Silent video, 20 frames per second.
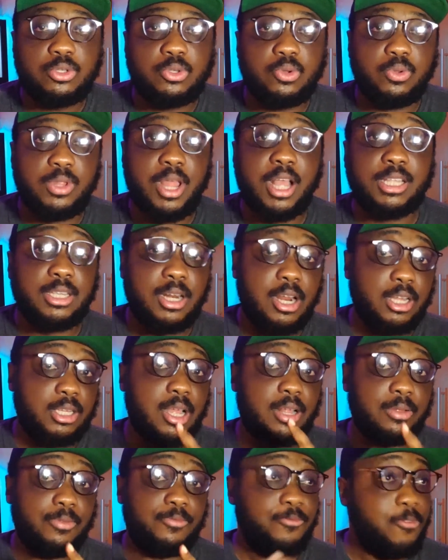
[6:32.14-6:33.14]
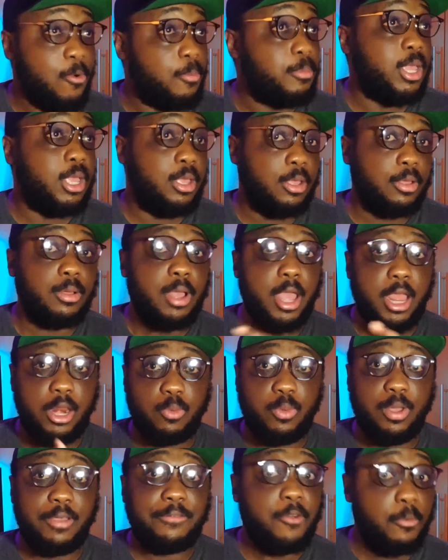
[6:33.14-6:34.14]
So that's another, for me
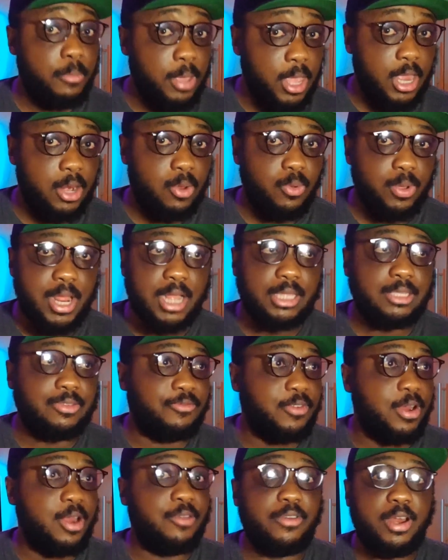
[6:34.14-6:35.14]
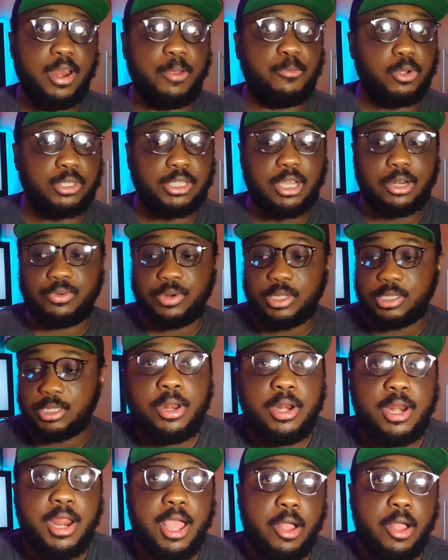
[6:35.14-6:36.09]
anyway, that's a very, very important reason.